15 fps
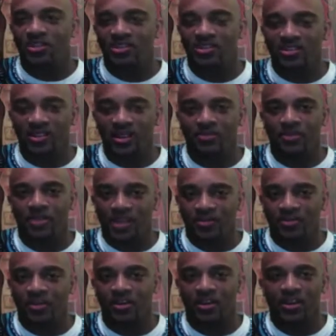This is an
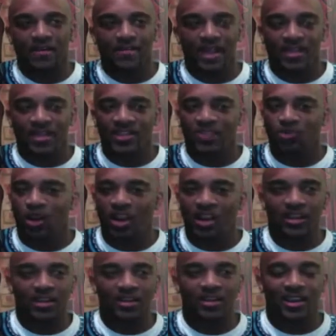epidemic. And that's
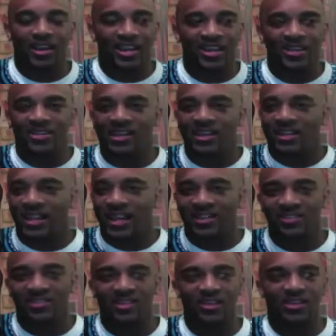why anything
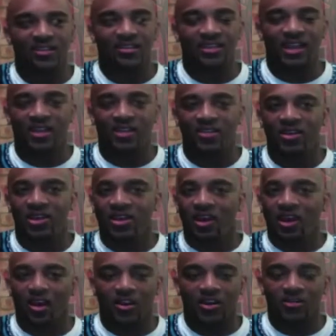less than
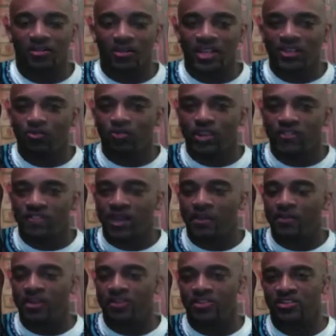a complete
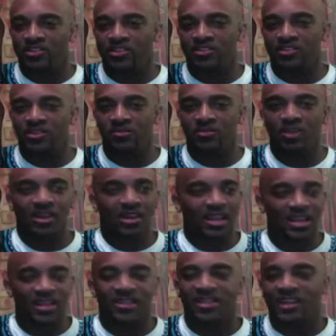revamping of the system,
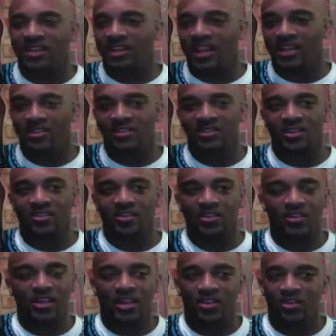anything less than
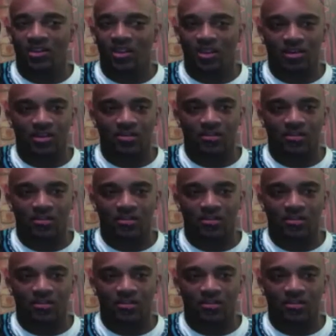a